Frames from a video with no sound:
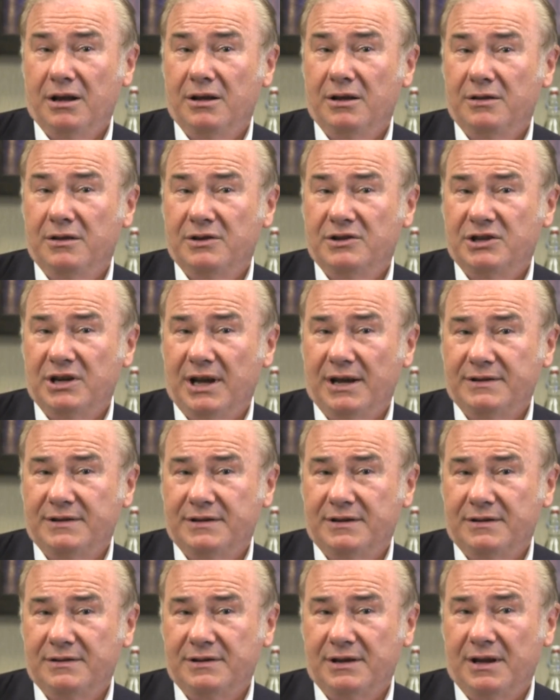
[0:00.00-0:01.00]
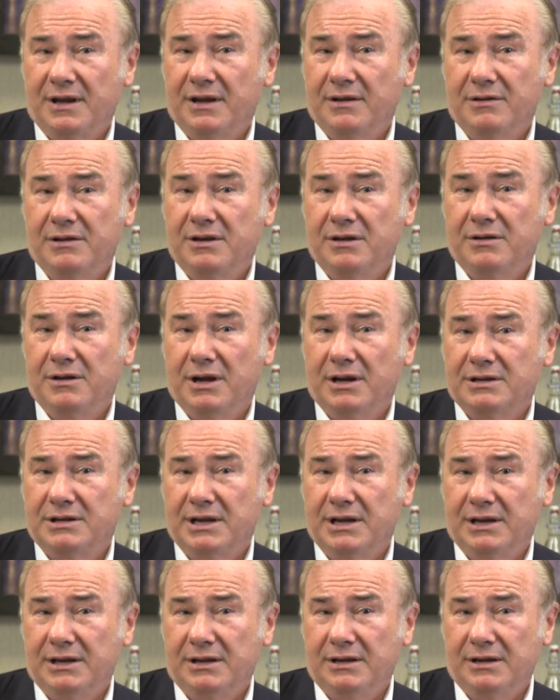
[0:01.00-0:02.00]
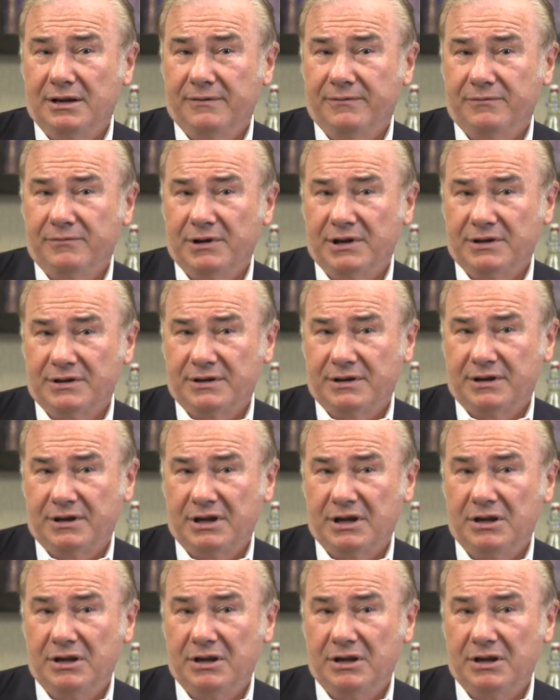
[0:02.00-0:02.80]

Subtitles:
the chances are that you're not taking enough risk.